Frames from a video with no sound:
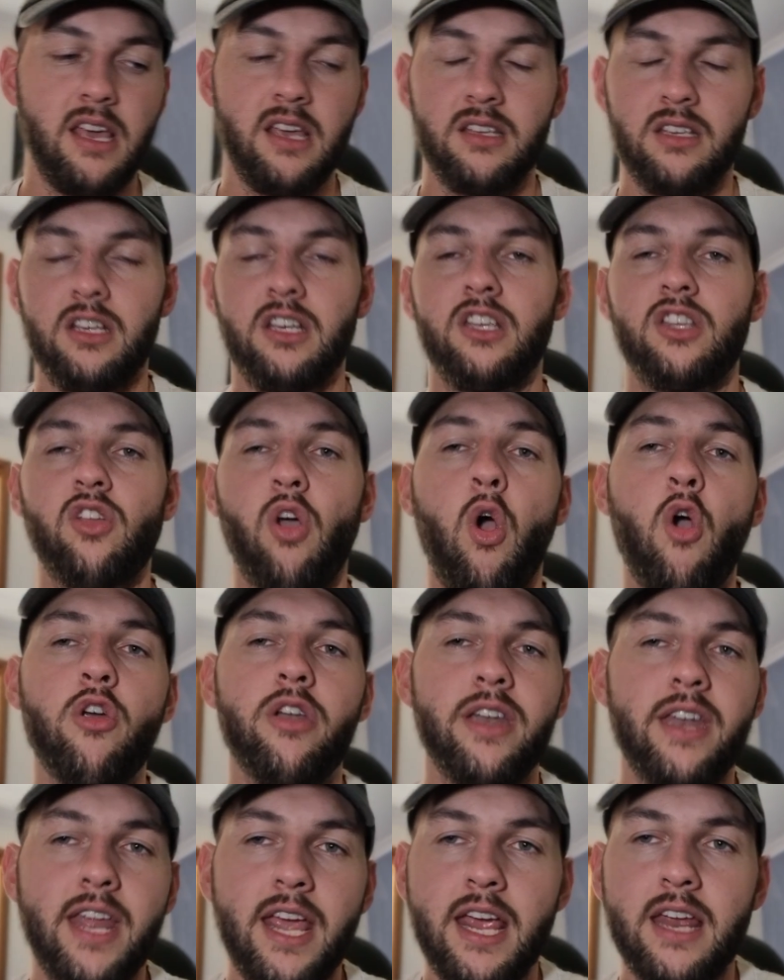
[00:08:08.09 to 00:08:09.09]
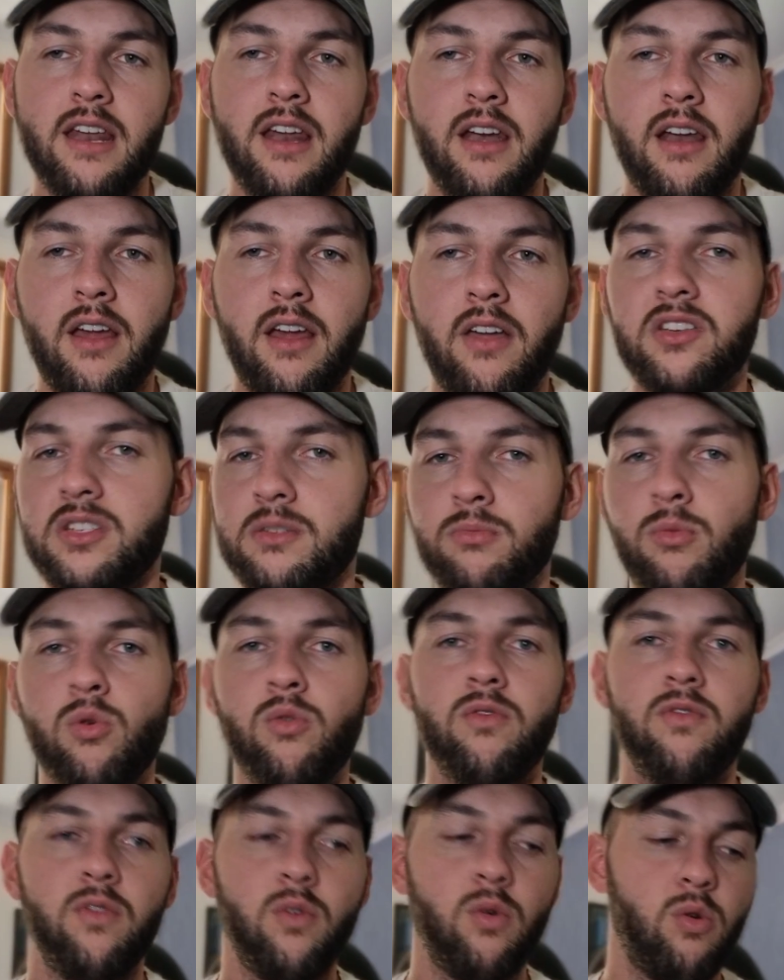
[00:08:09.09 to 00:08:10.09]
So you don't need another small
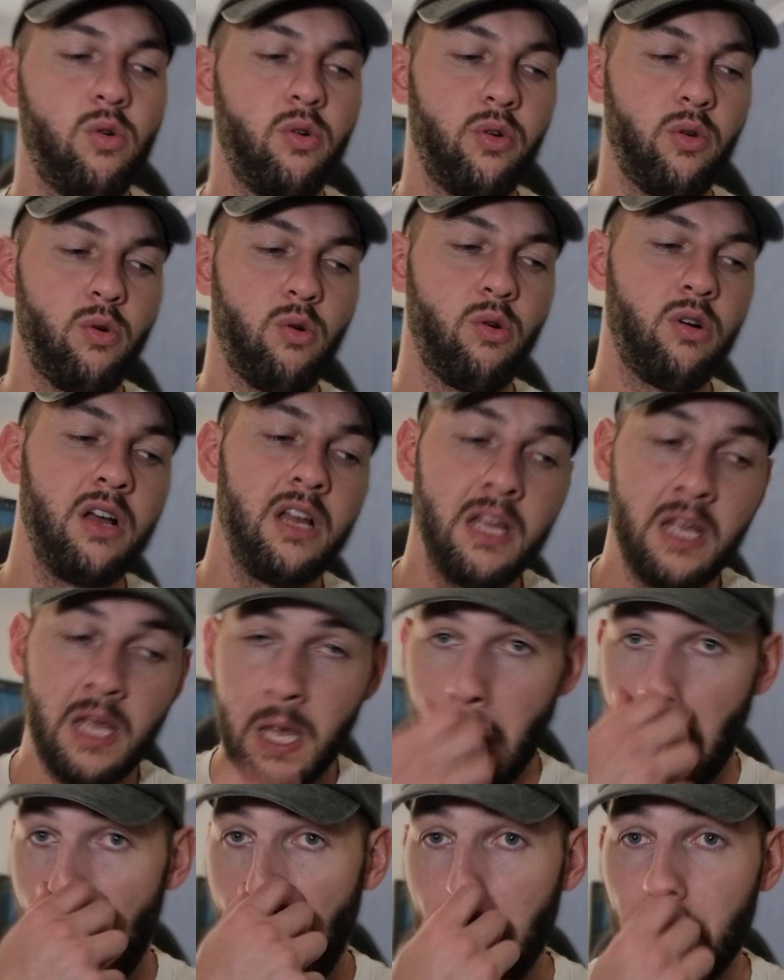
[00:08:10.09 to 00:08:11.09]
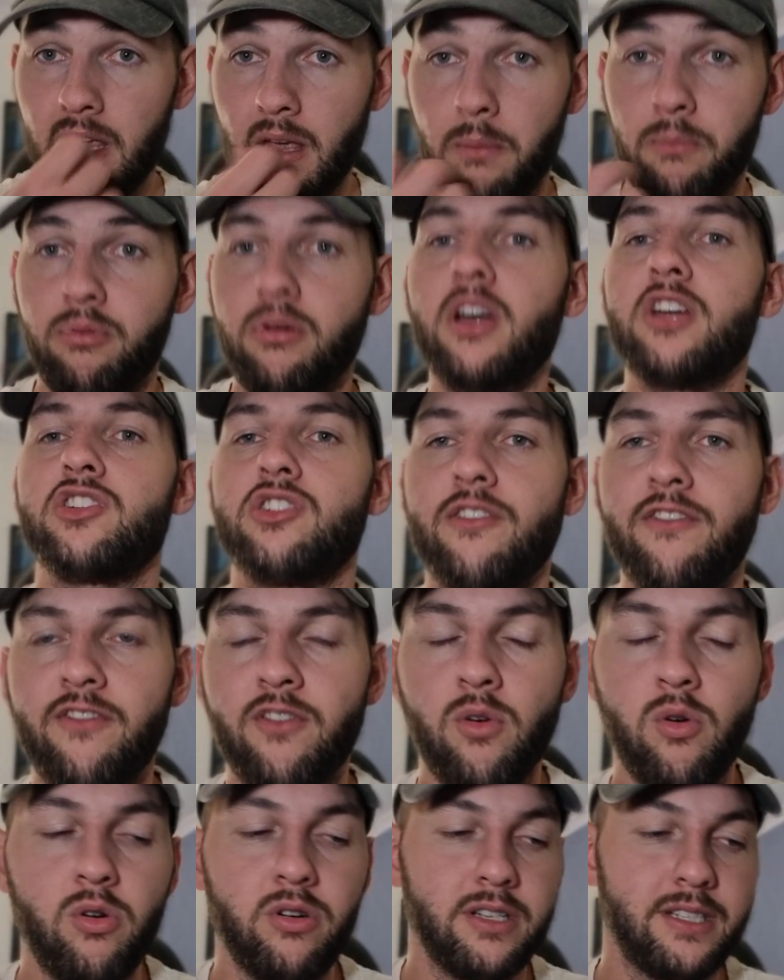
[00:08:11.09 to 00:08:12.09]
forward or a pressure
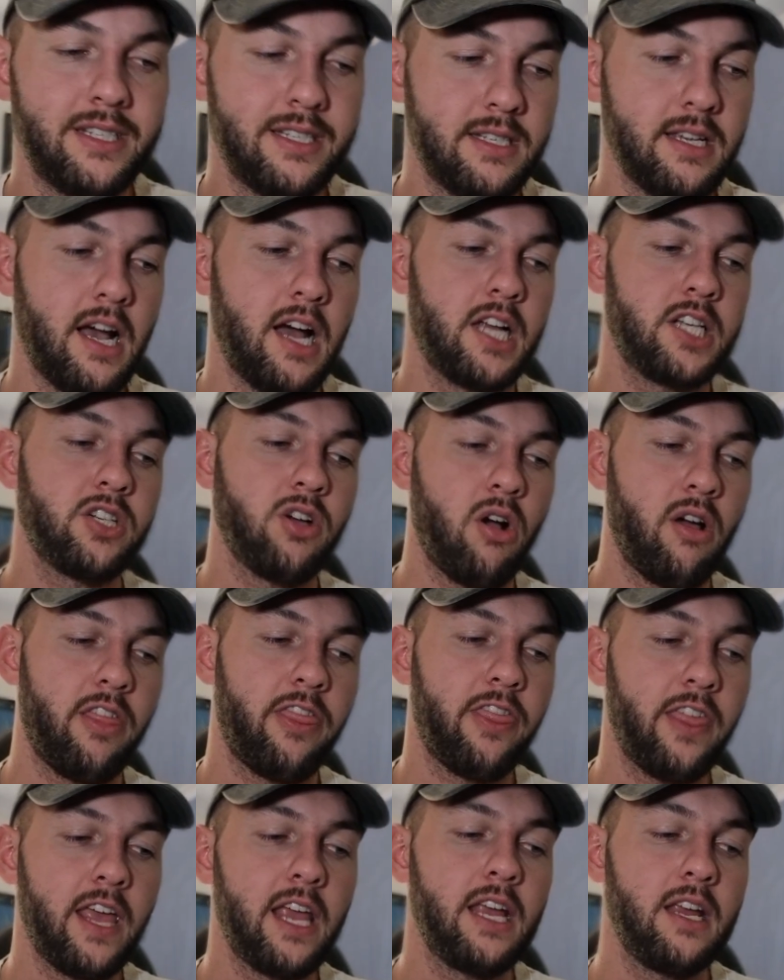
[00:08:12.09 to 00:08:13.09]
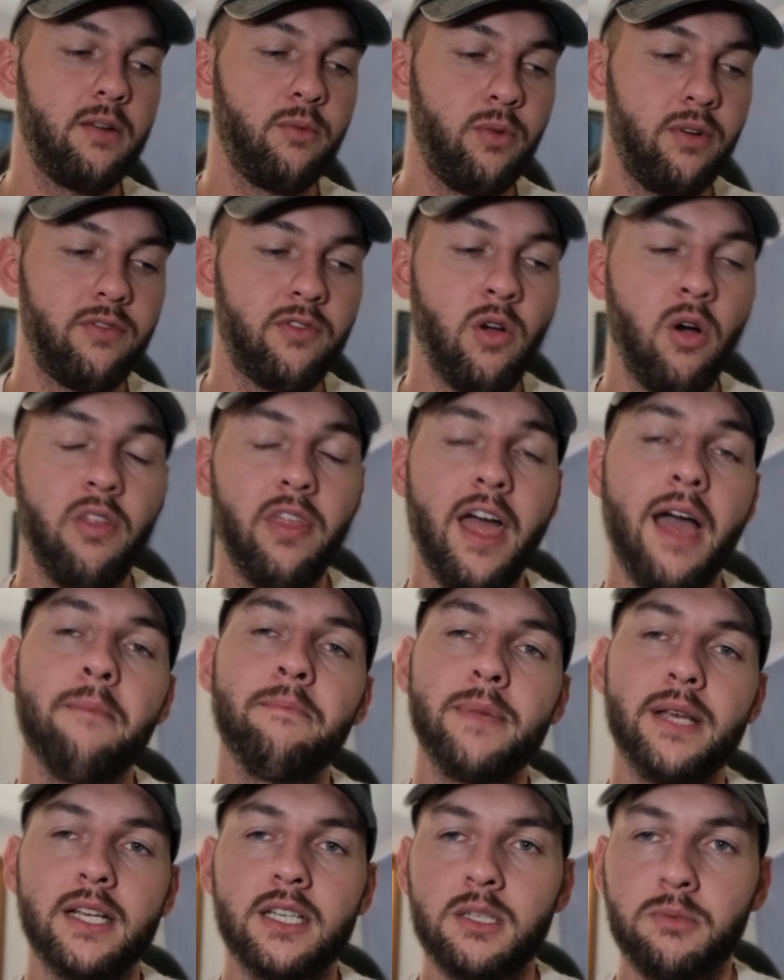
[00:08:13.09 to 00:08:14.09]
forward as such. I think we've got that
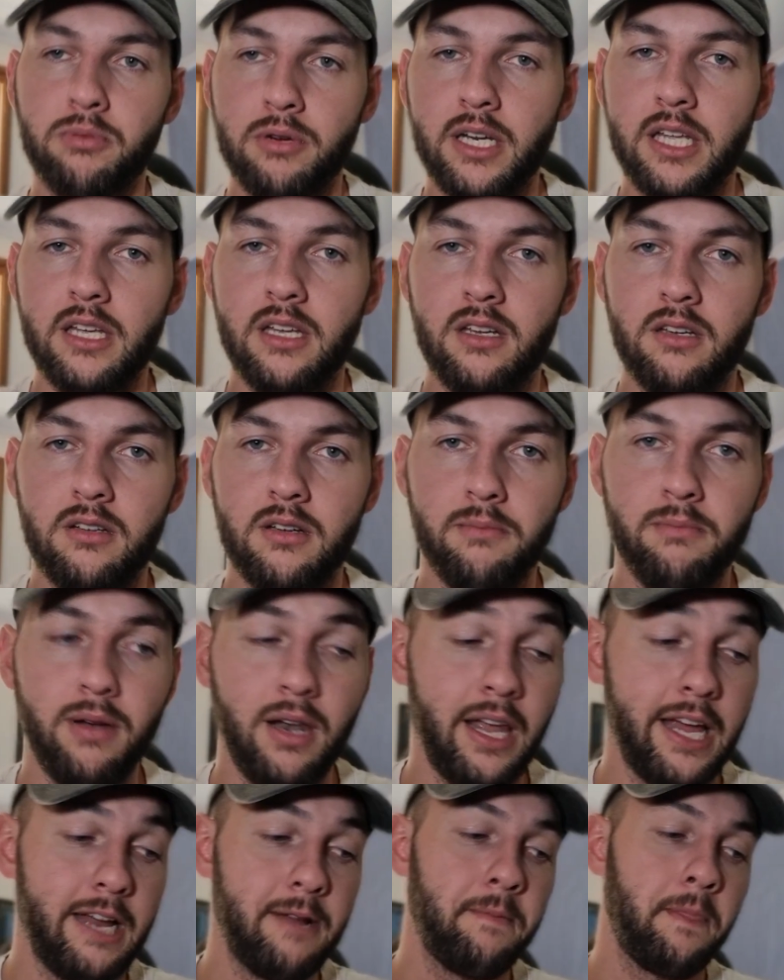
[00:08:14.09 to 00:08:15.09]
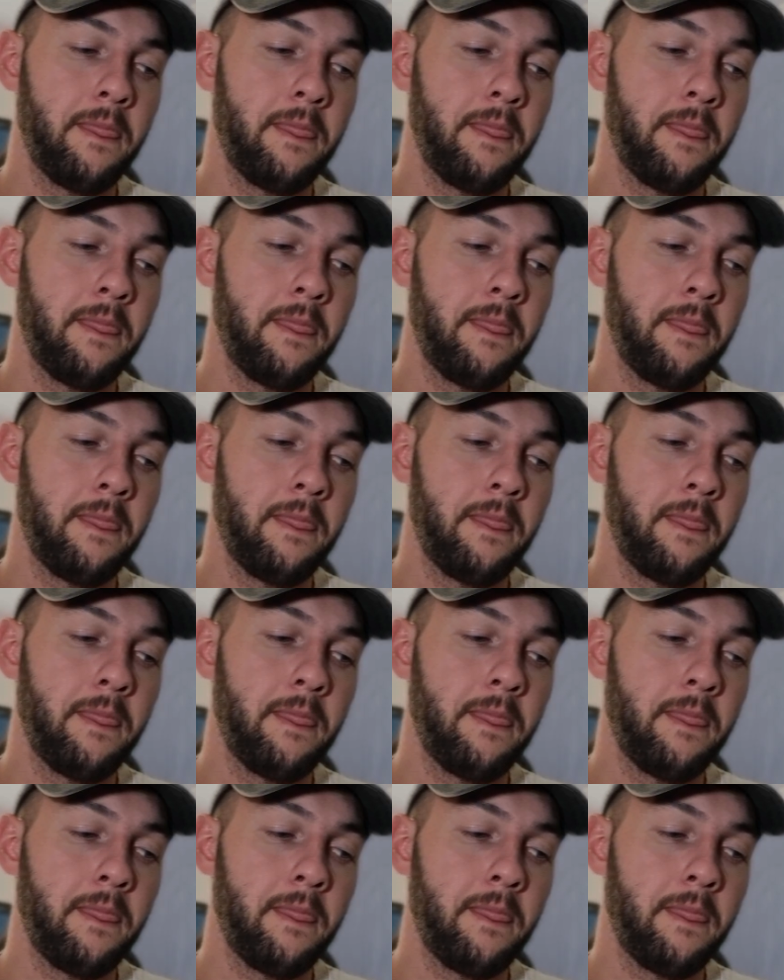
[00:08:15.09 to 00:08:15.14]
mix pretty complete.